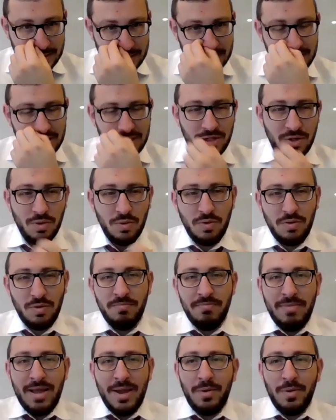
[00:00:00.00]
So
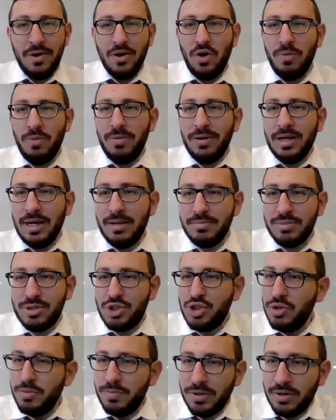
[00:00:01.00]
may we all become
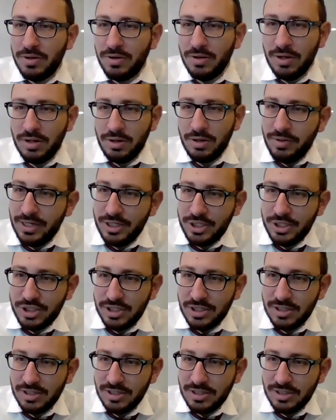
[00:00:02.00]
super rich.